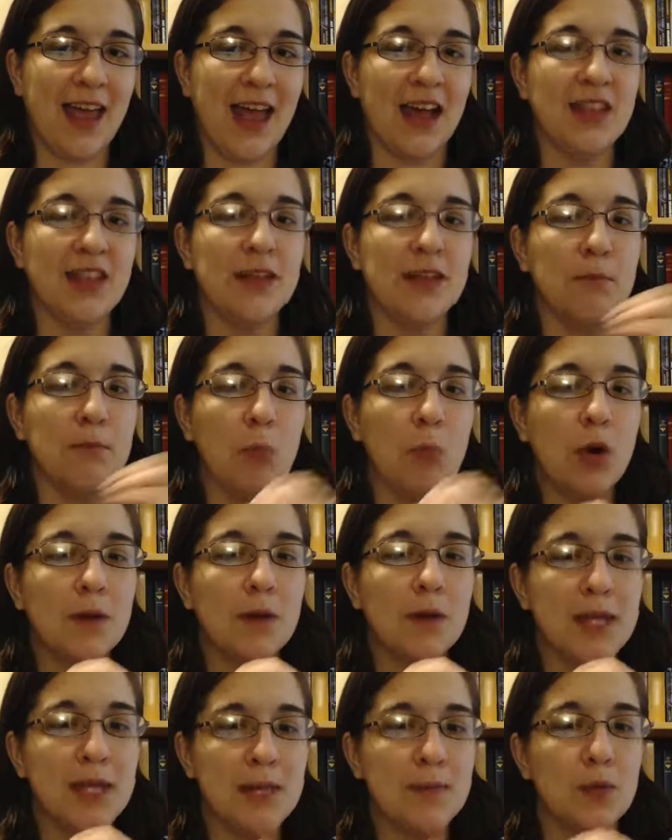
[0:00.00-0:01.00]
And the
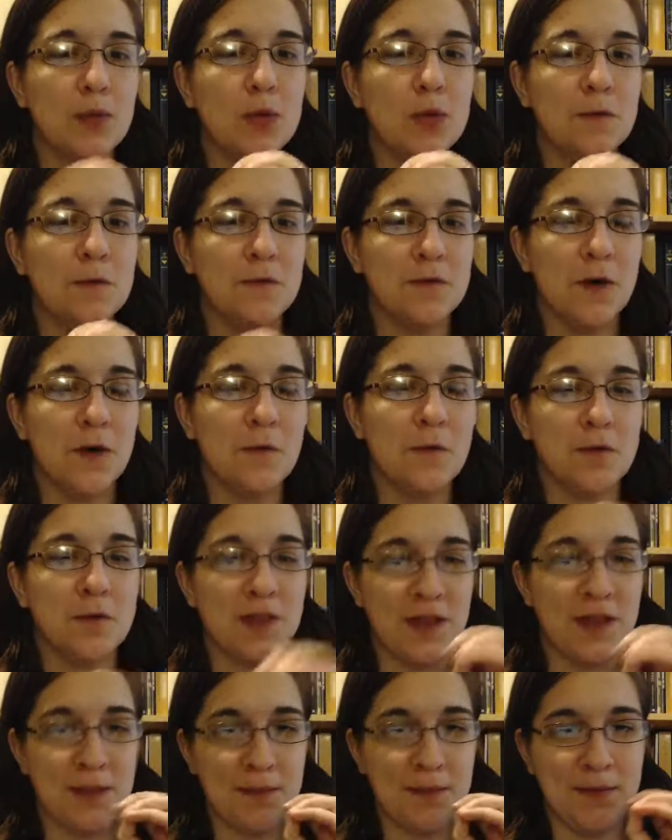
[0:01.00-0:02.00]
more people who vote for
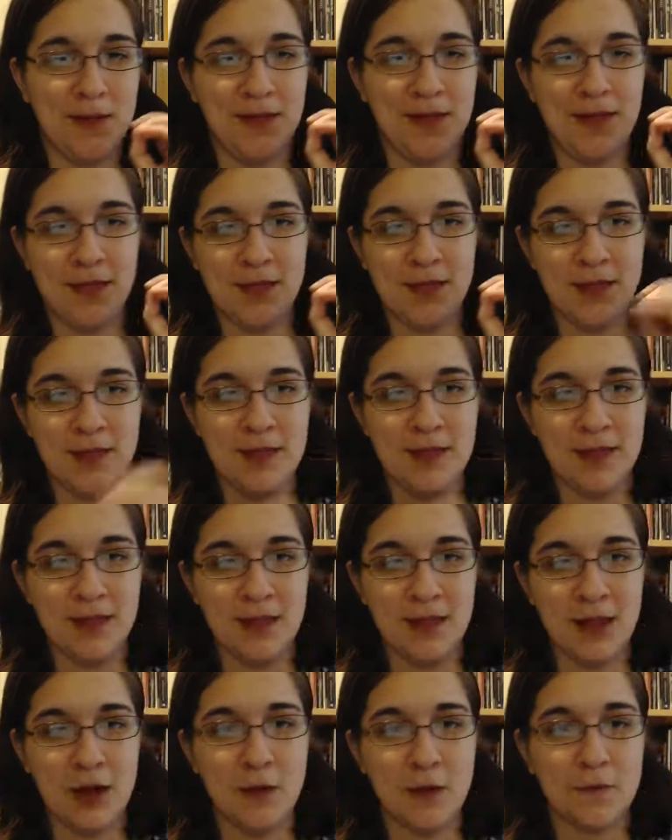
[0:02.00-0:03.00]
them,
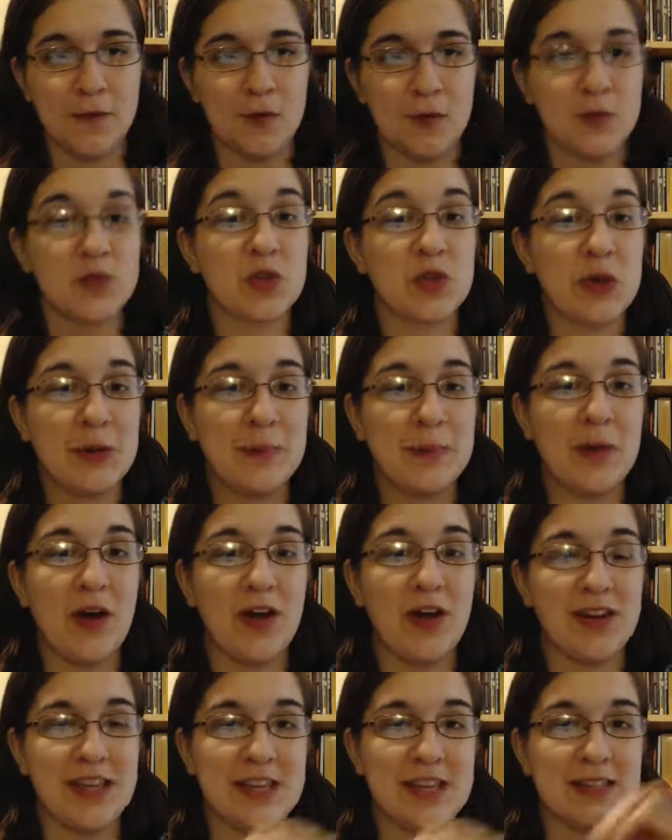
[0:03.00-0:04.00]
for those third
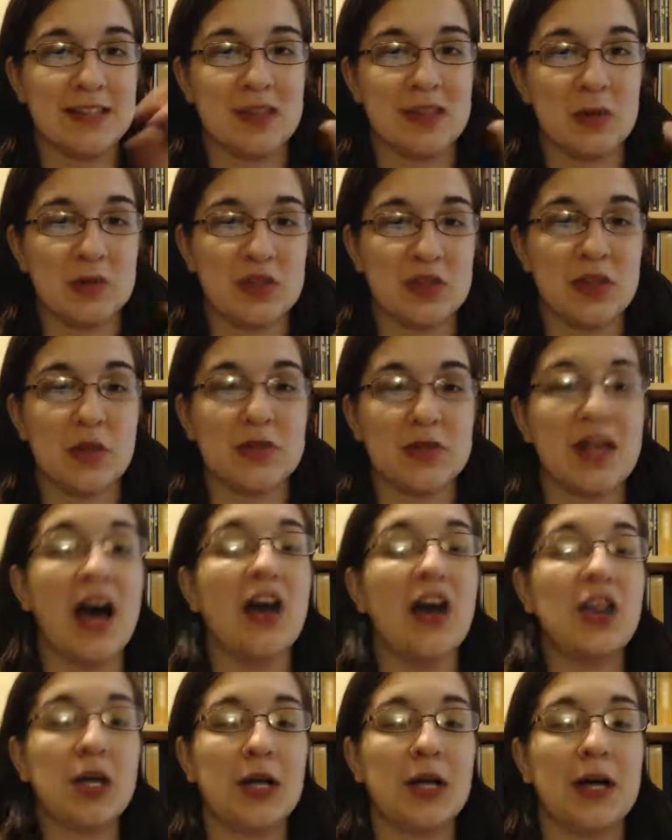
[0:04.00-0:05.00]
parties, those
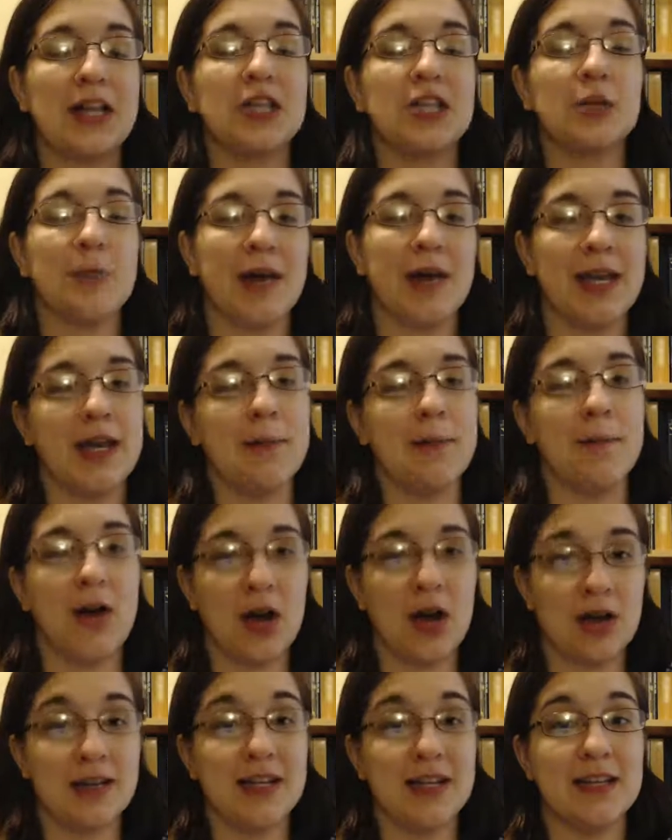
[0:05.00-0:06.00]
other independent
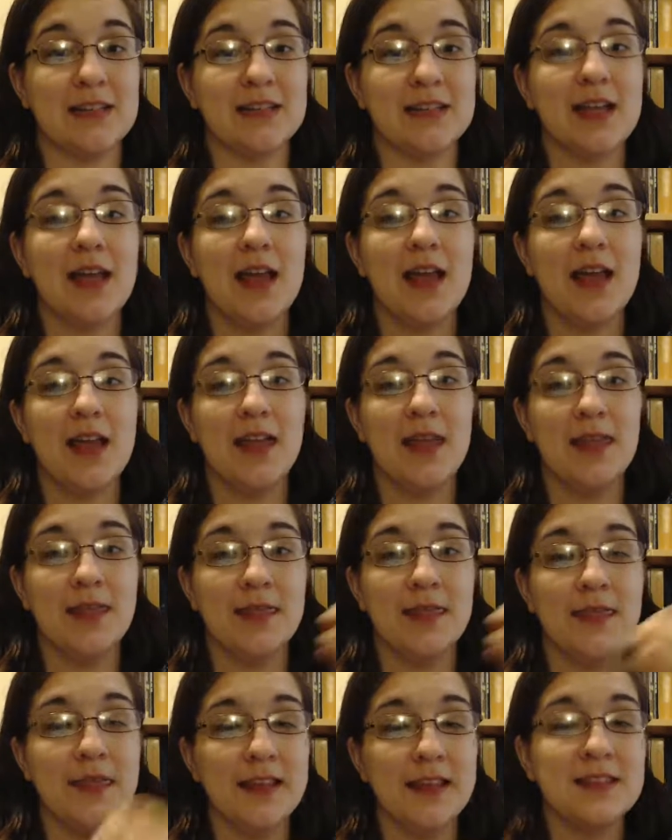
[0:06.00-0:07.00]
parties
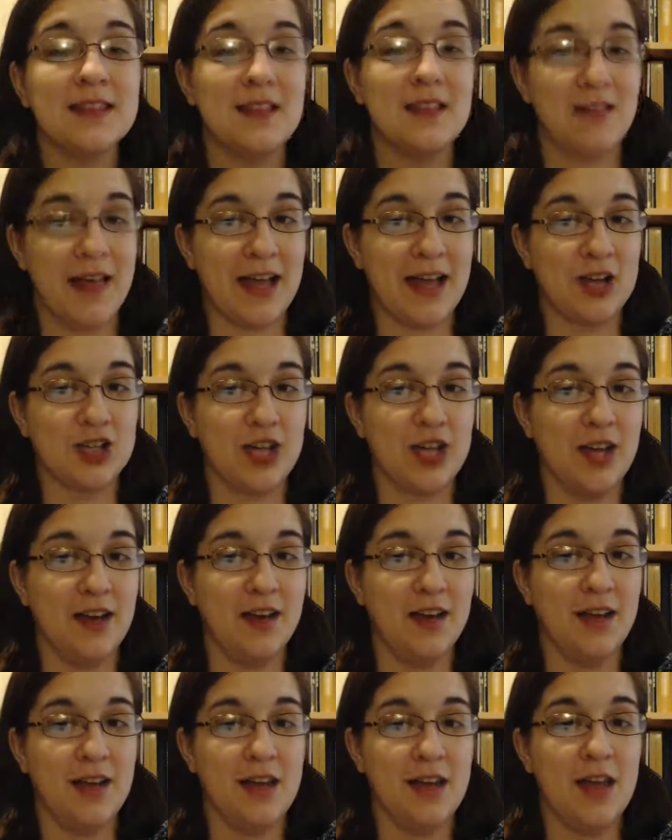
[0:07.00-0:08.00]
this election,
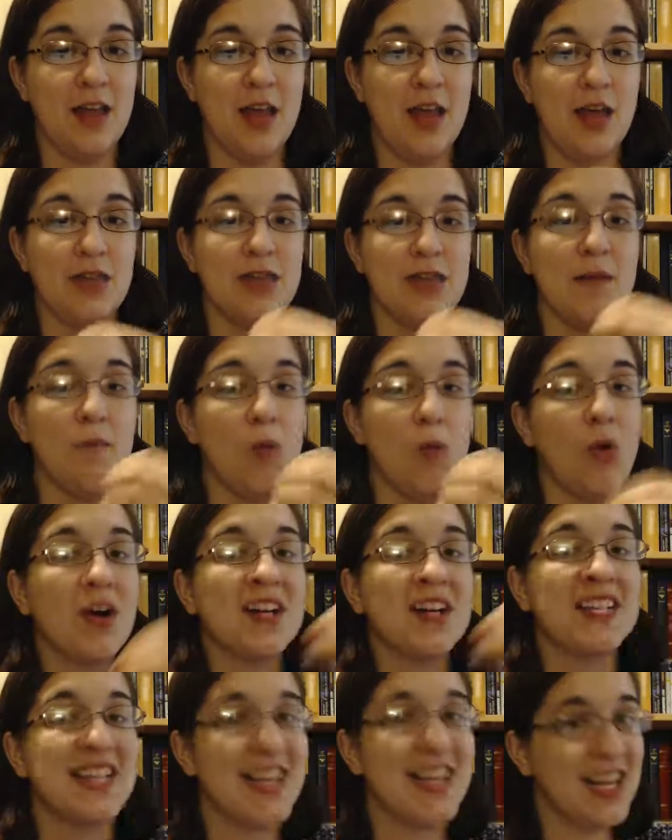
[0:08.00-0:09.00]
the more
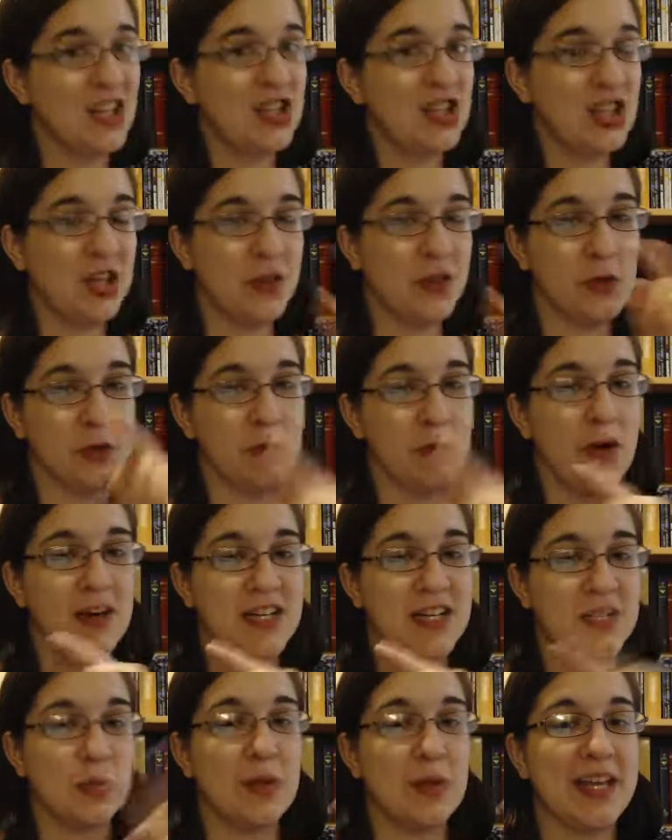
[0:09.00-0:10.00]
attention those
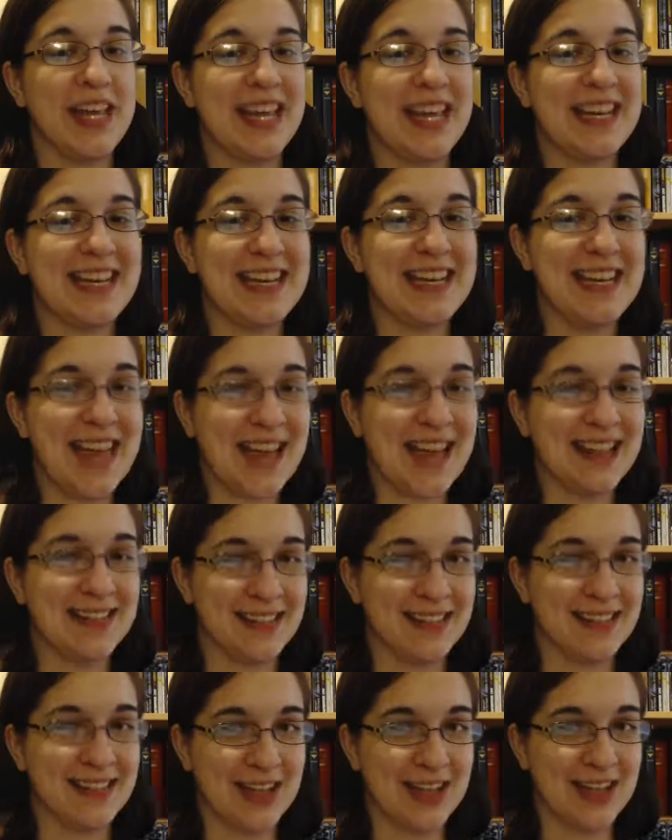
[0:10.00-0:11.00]
parties will get
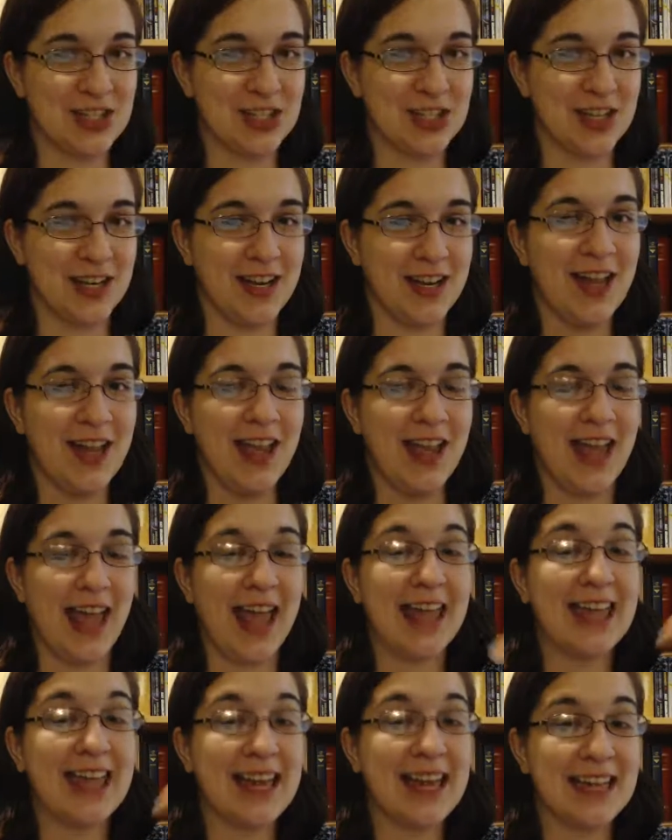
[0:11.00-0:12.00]
next election
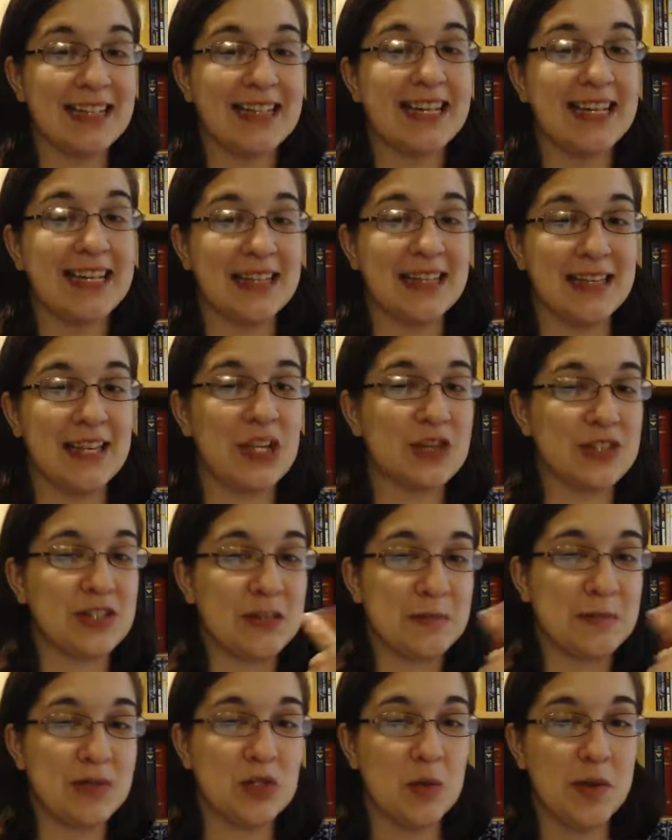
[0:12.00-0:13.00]
and in the years
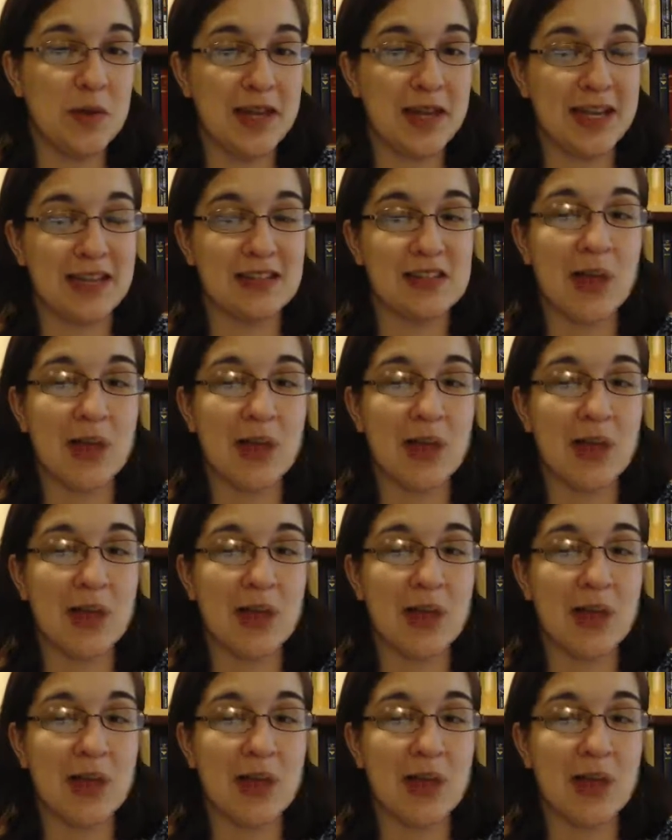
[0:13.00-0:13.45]
in between.